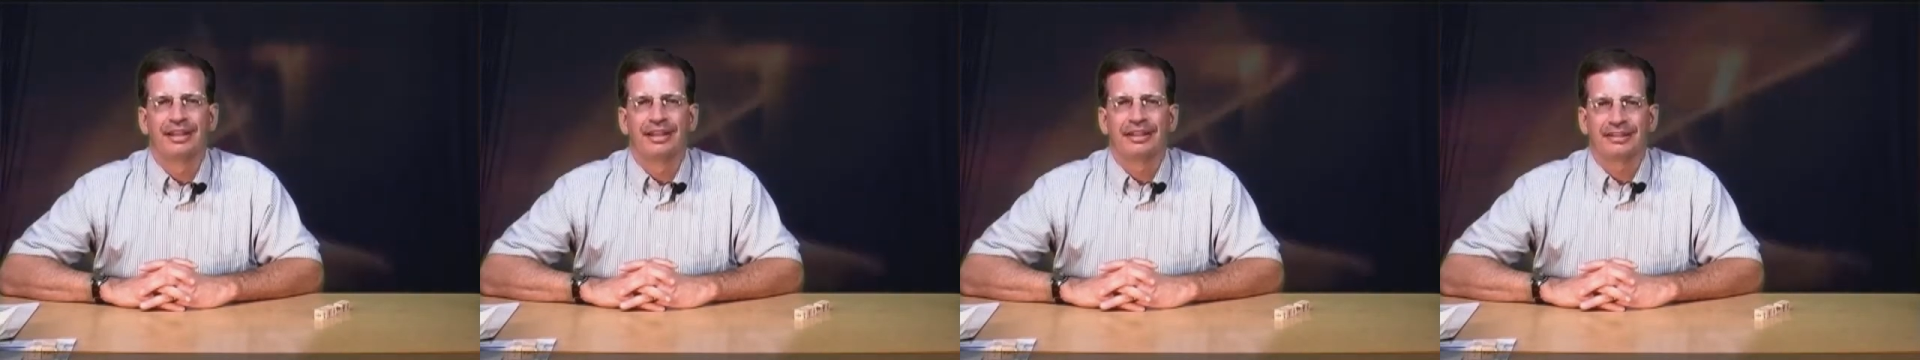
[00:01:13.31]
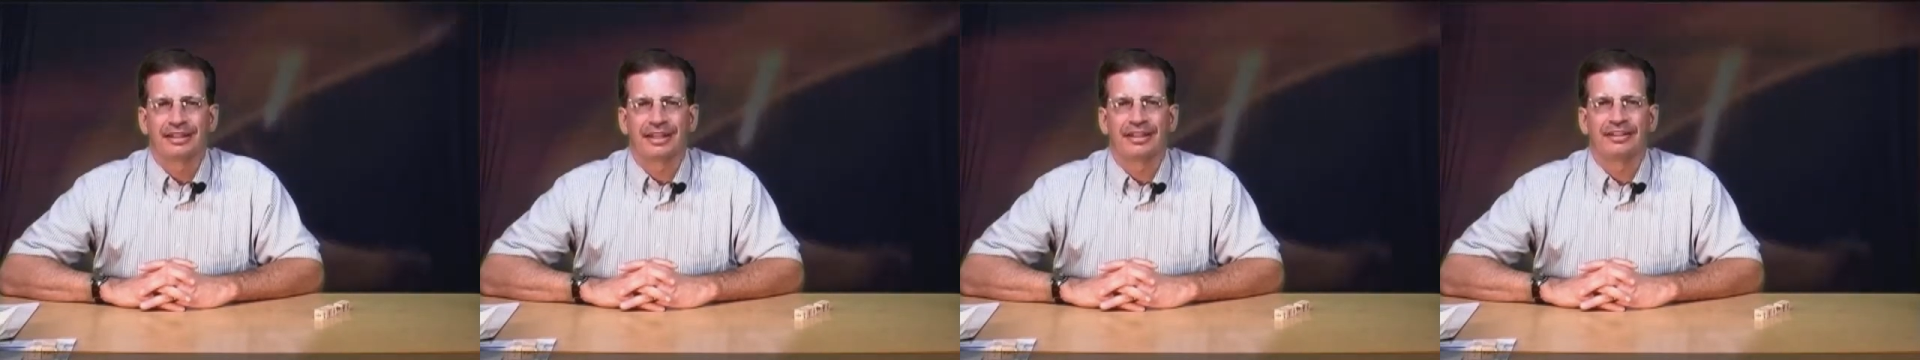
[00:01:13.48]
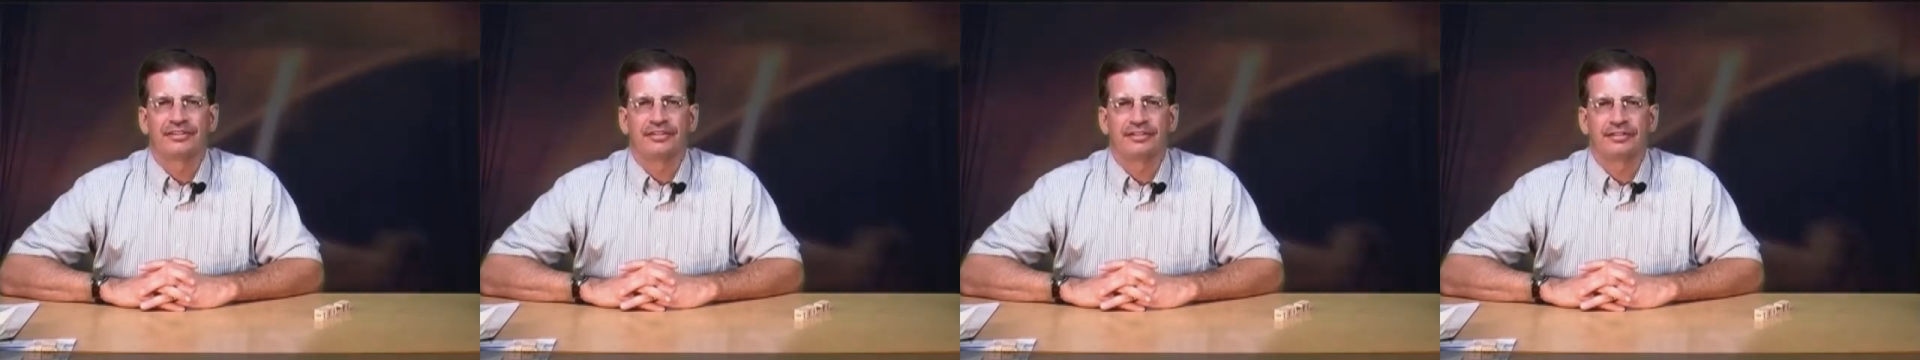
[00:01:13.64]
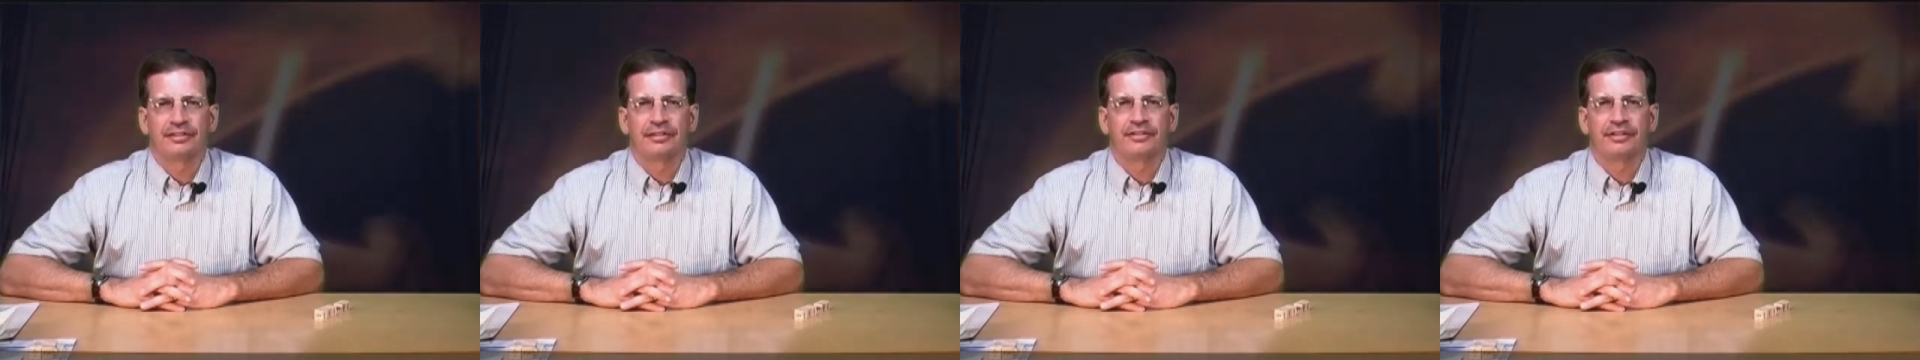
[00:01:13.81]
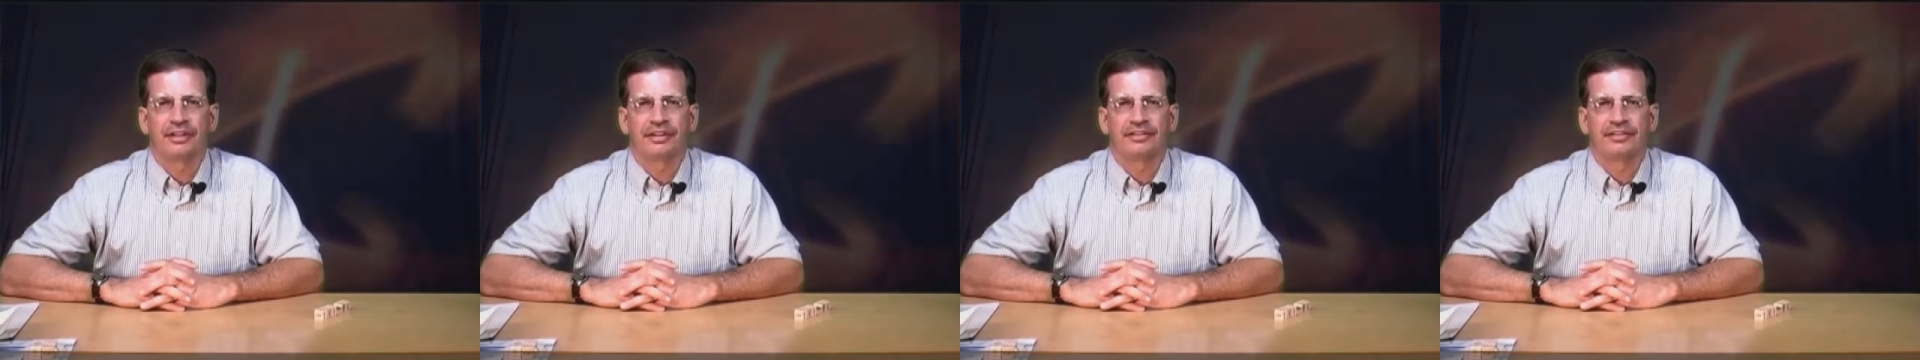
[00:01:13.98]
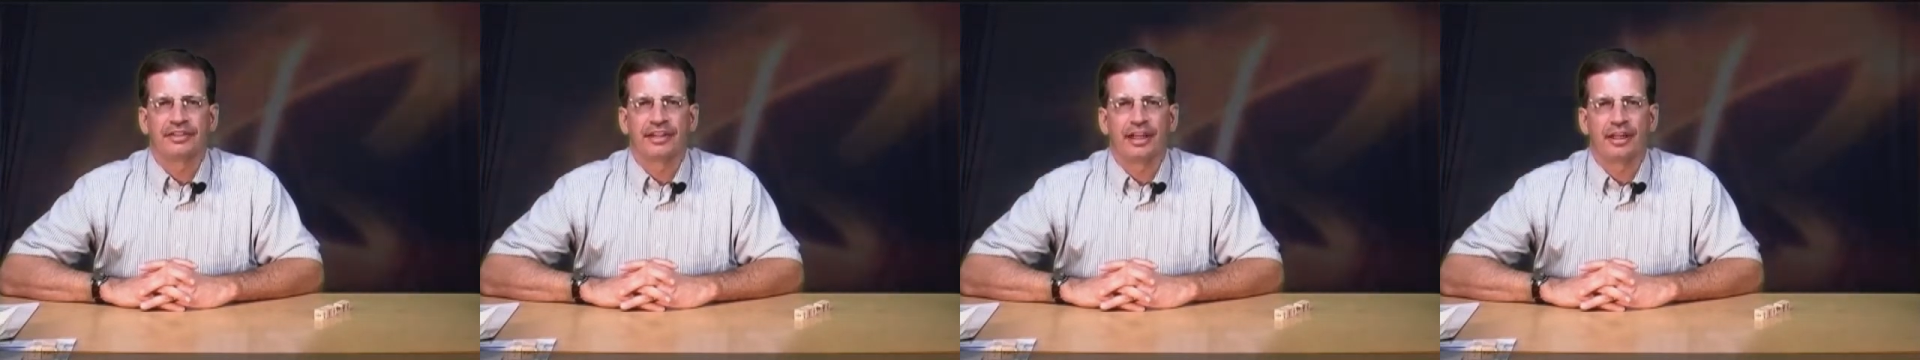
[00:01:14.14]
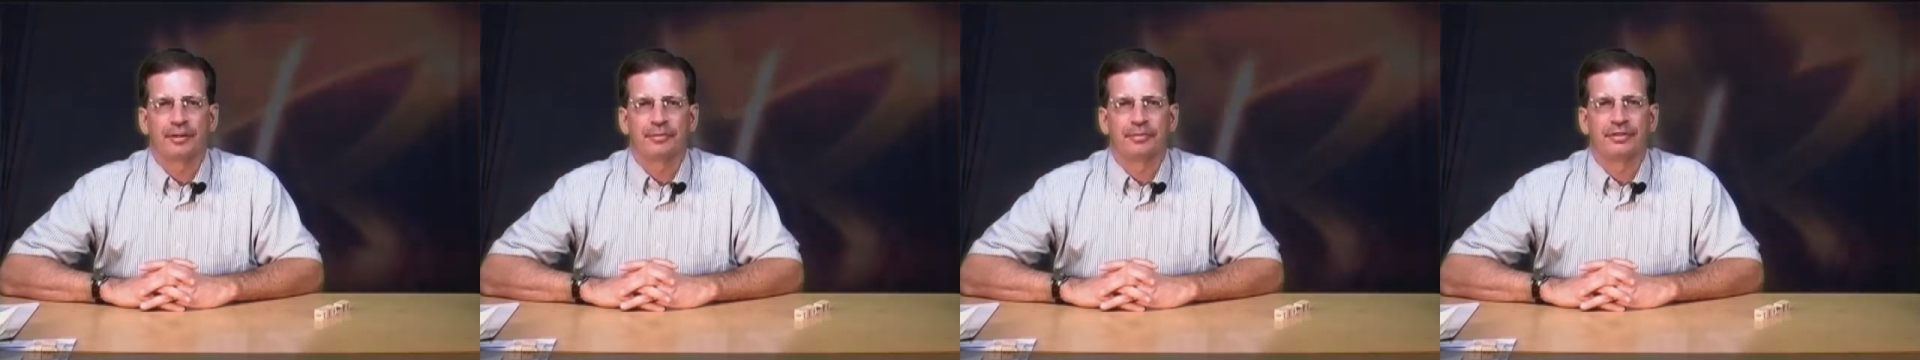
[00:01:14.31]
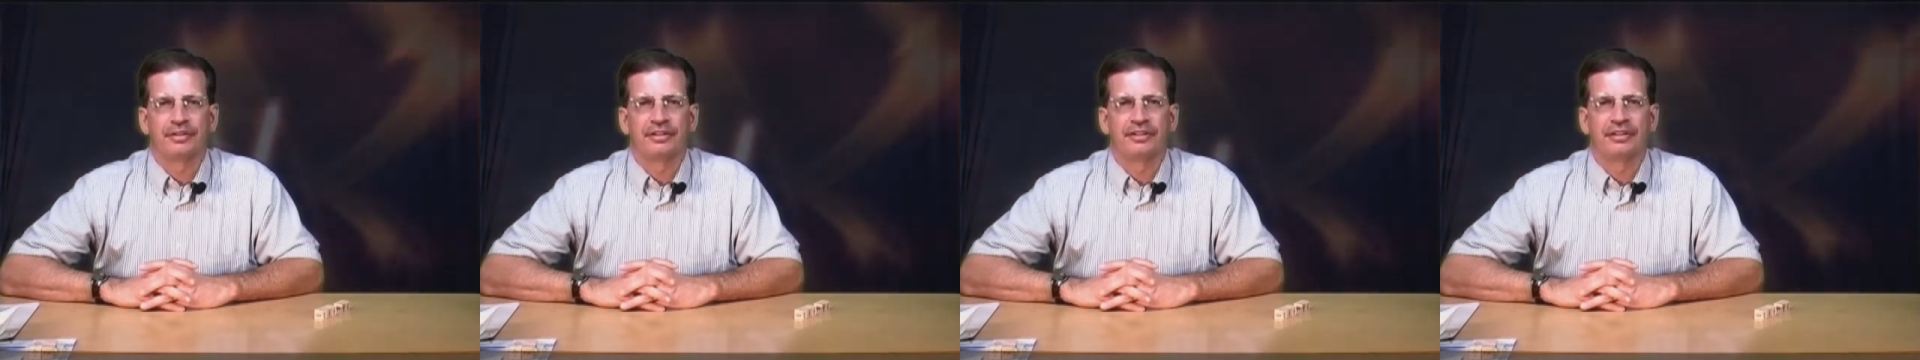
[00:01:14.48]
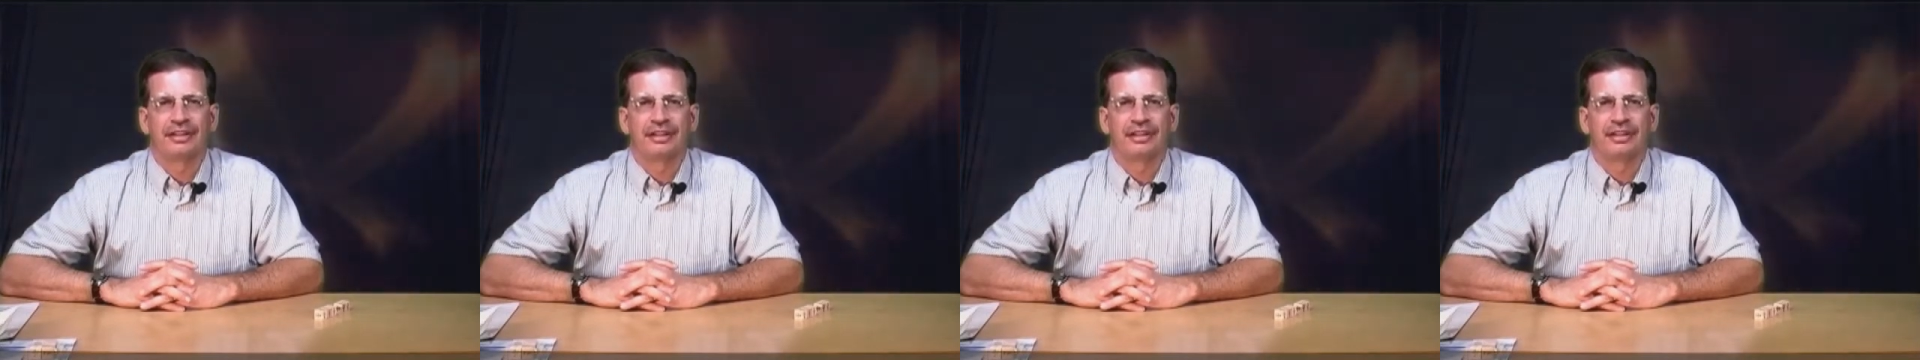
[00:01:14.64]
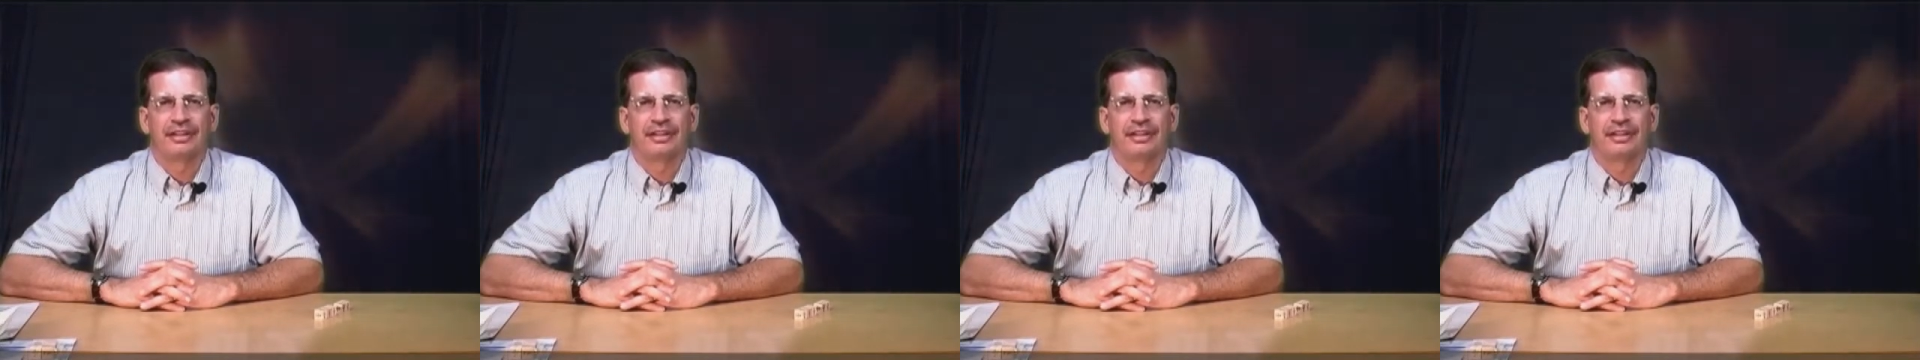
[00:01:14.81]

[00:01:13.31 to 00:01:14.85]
That still does happen,